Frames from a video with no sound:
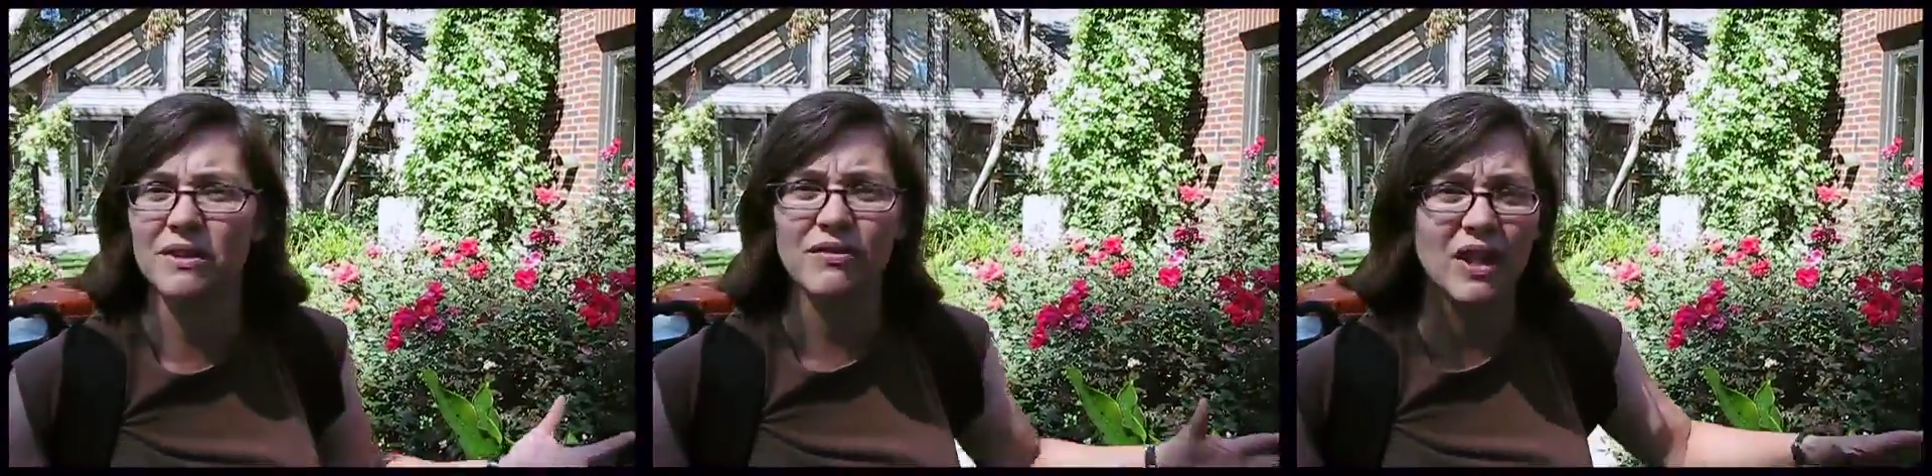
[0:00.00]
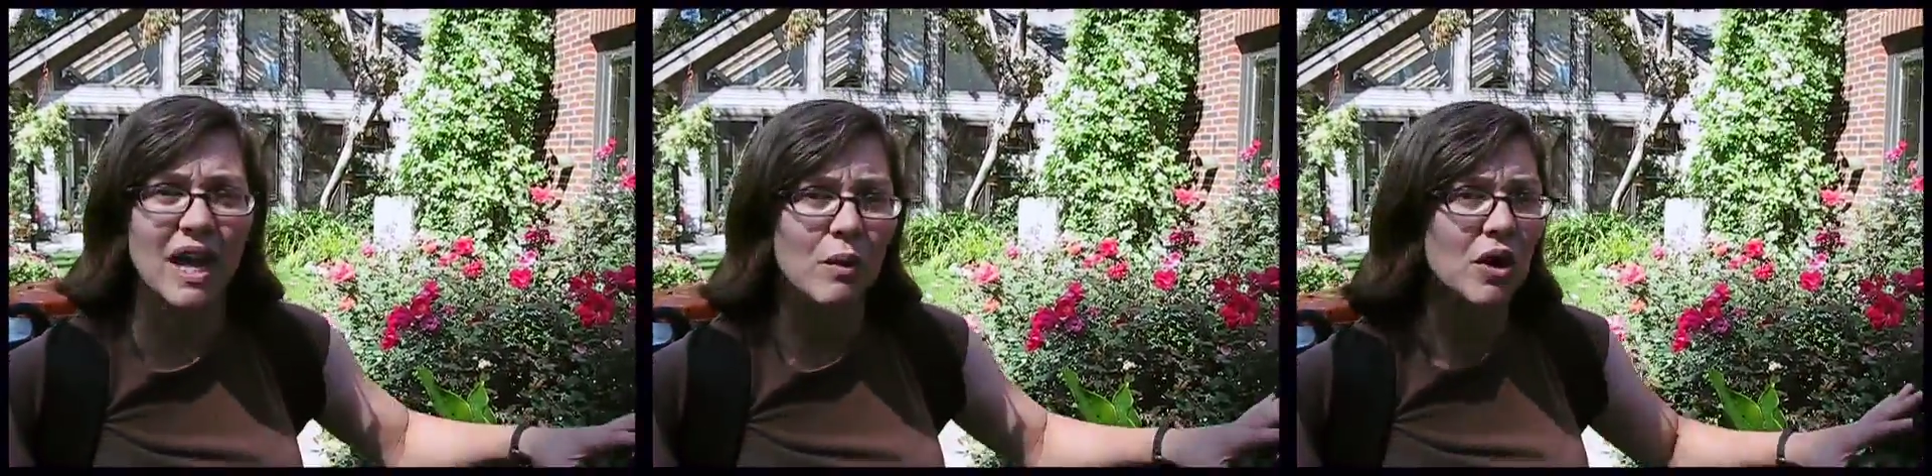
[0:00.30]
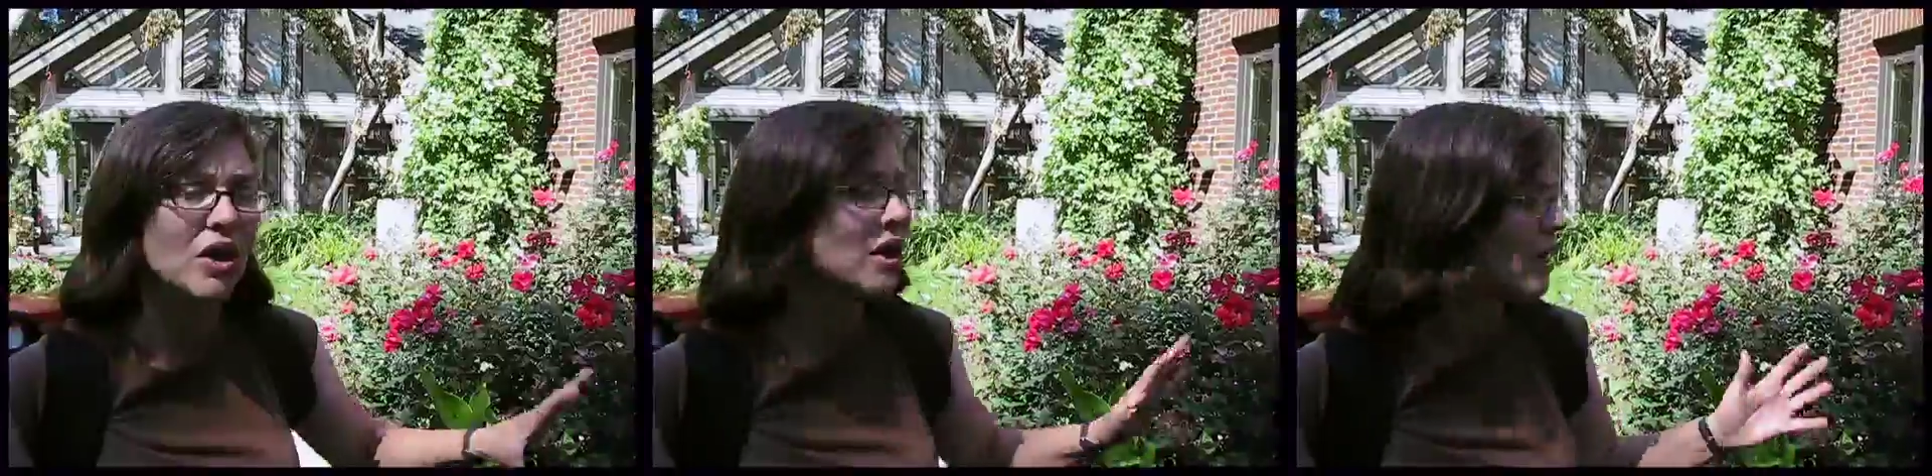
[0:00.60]

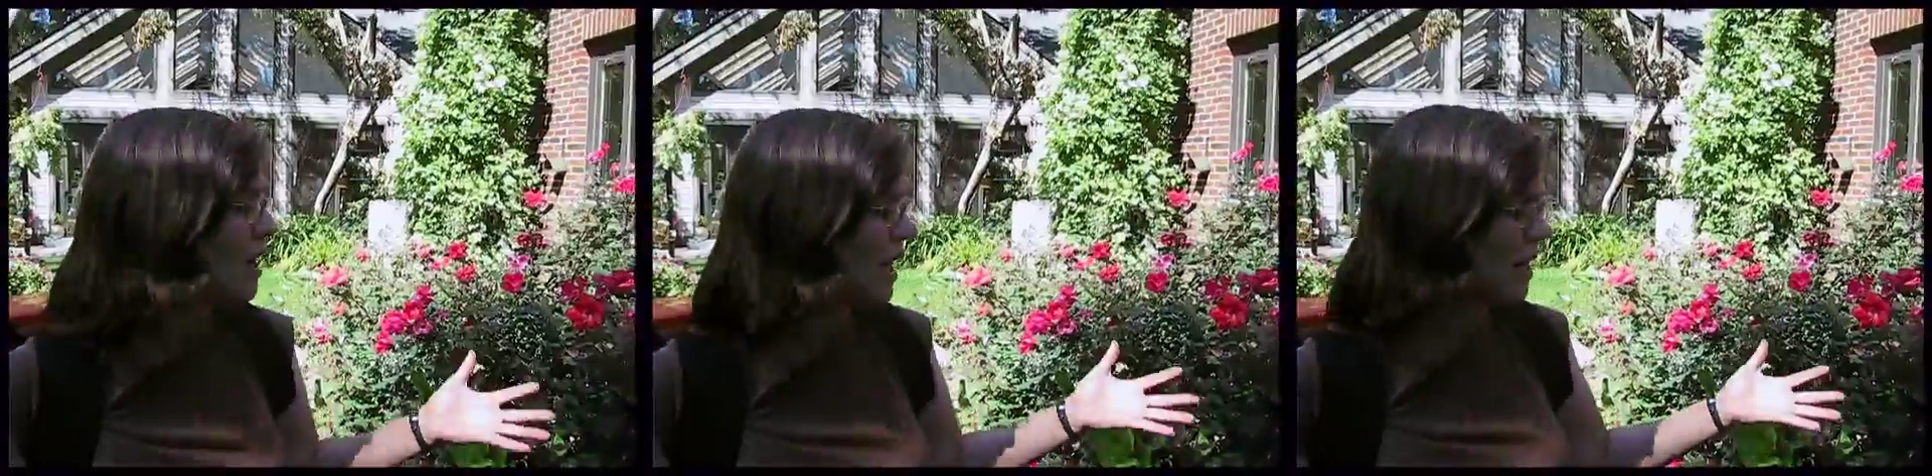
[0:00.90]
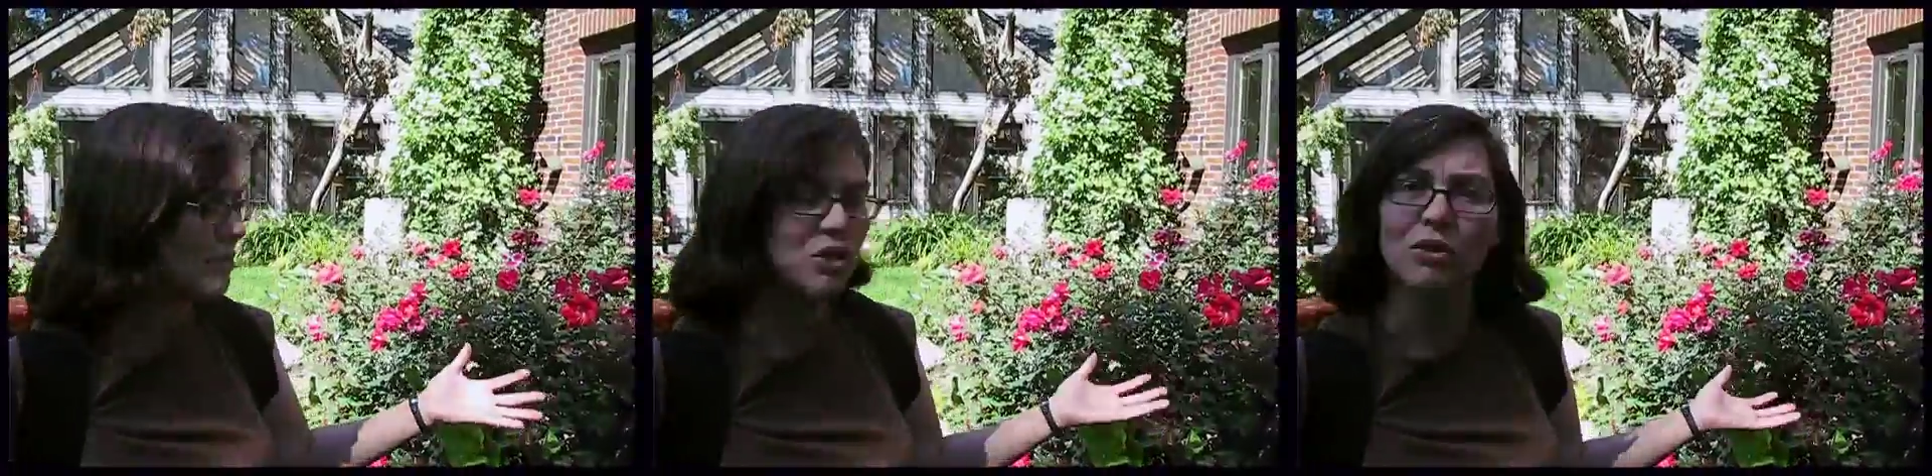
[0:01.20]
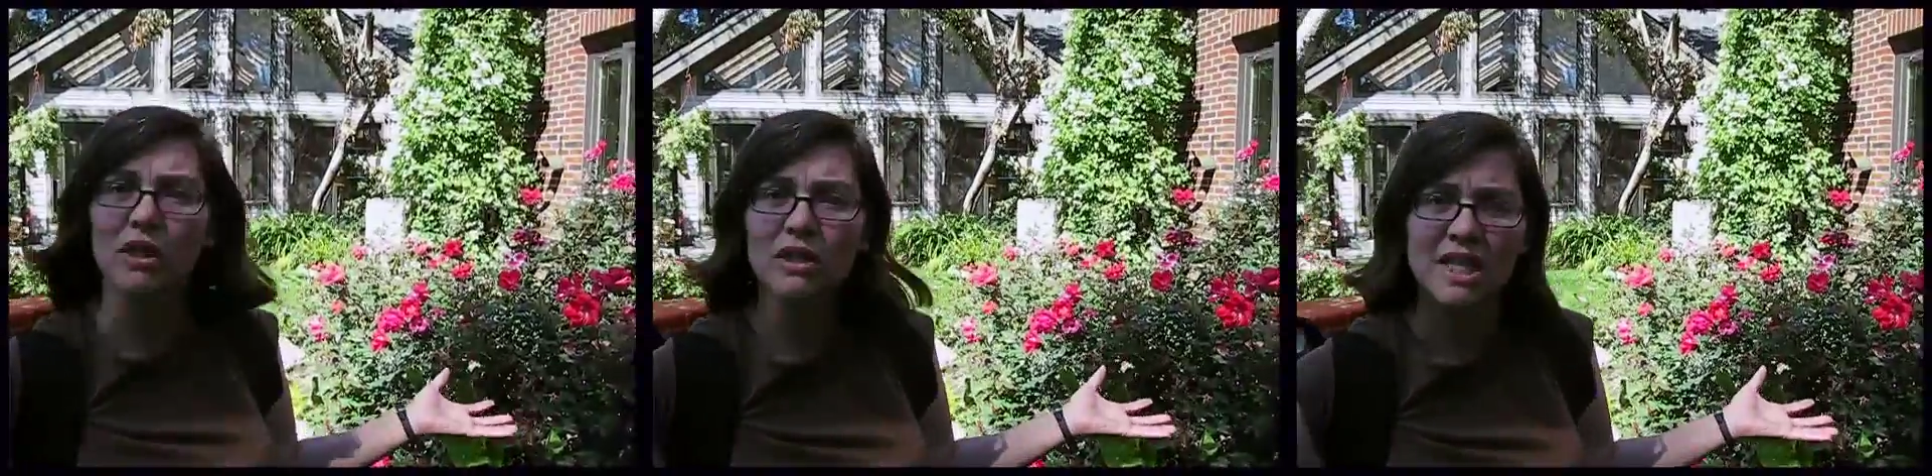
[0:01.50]
flower, do a
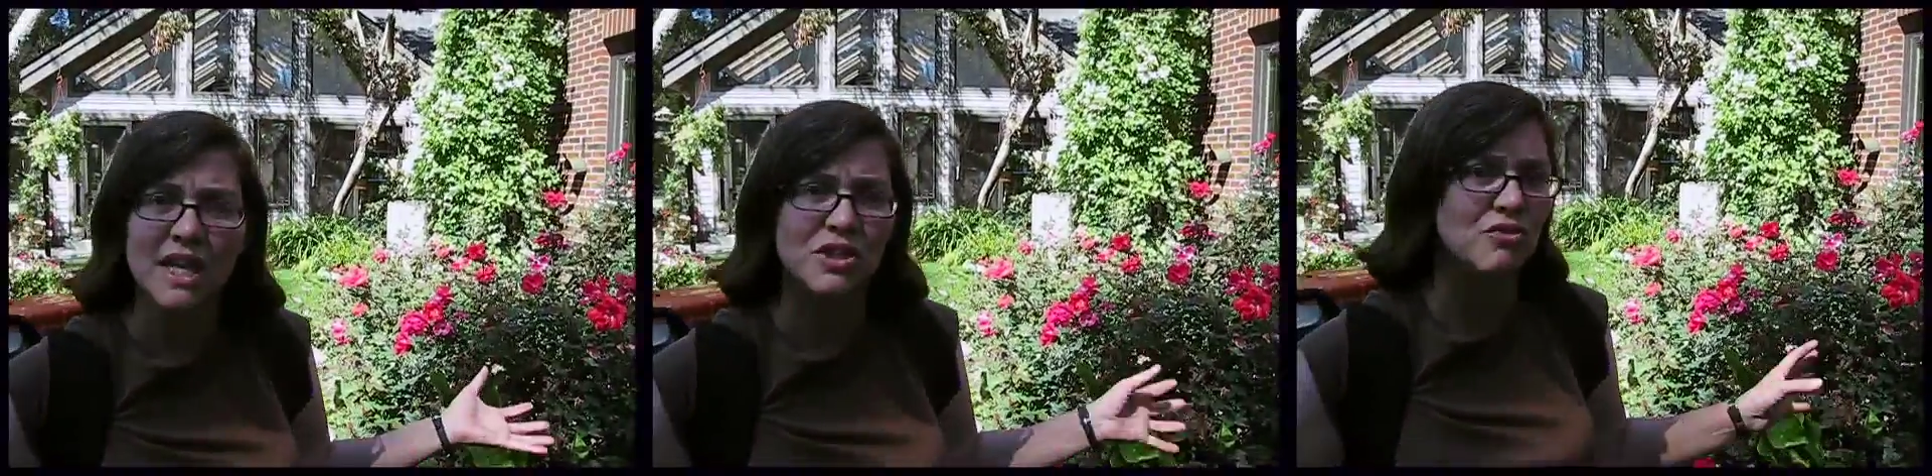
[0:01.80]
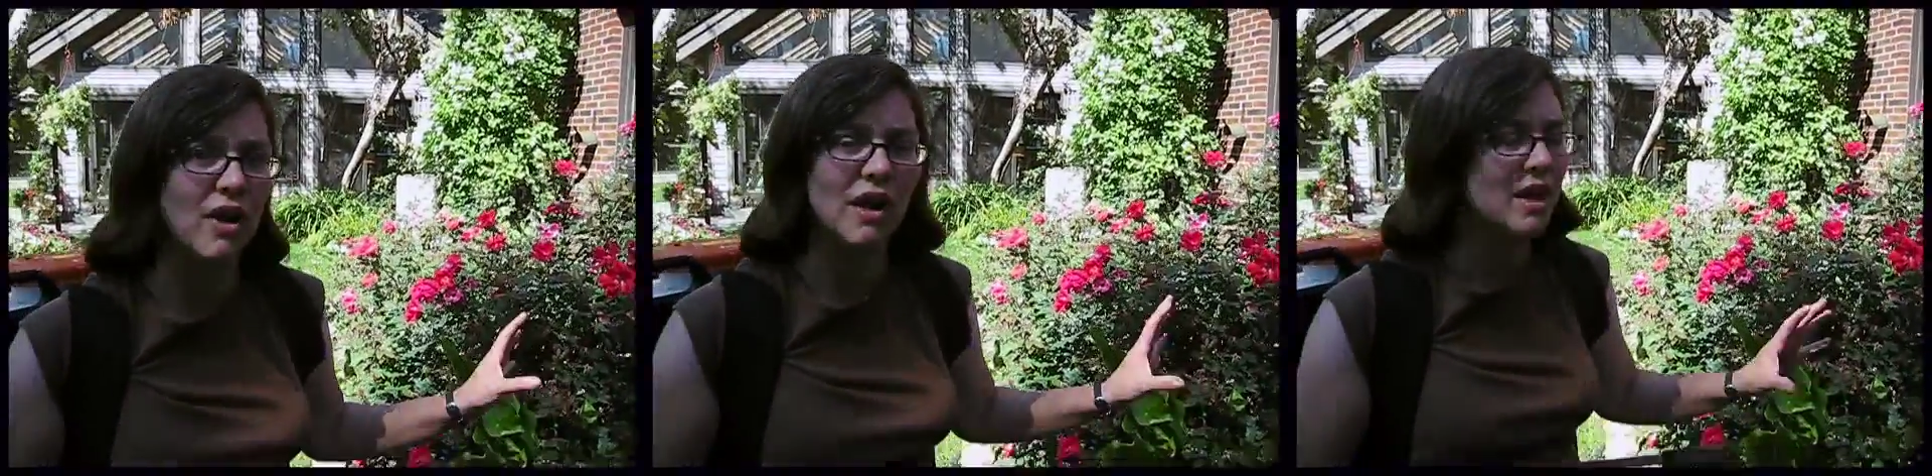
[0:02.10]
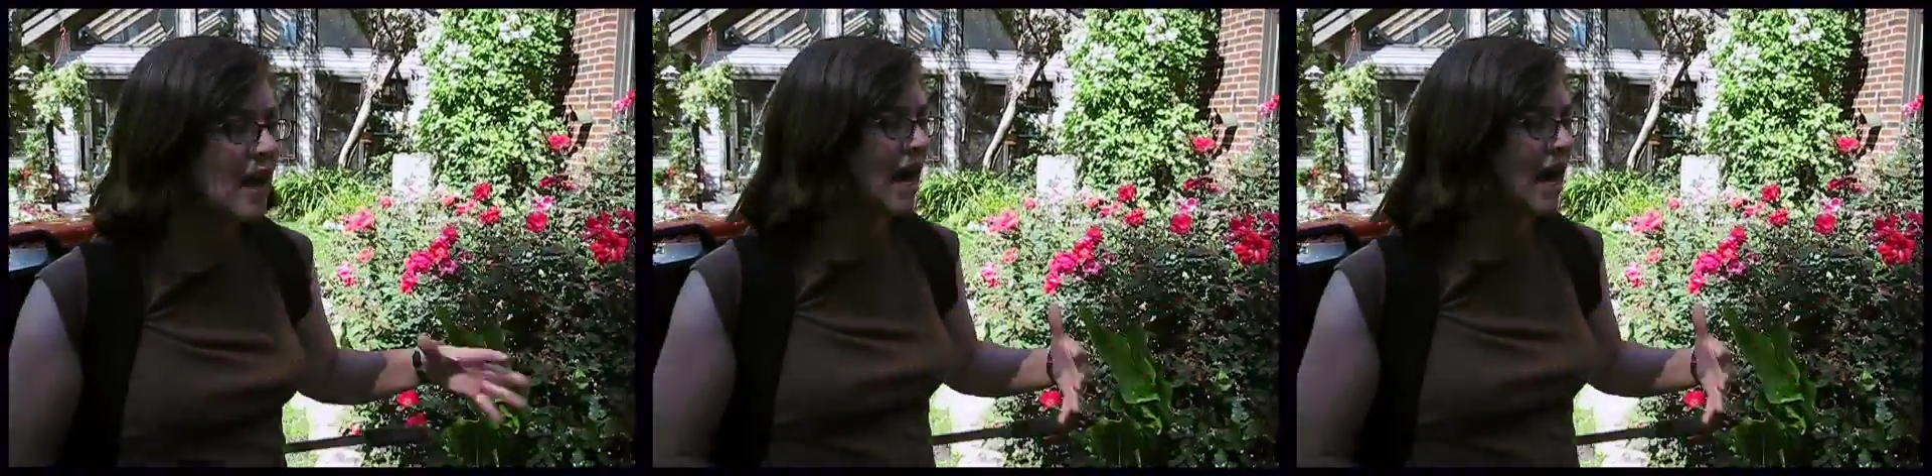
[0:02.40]
little test run.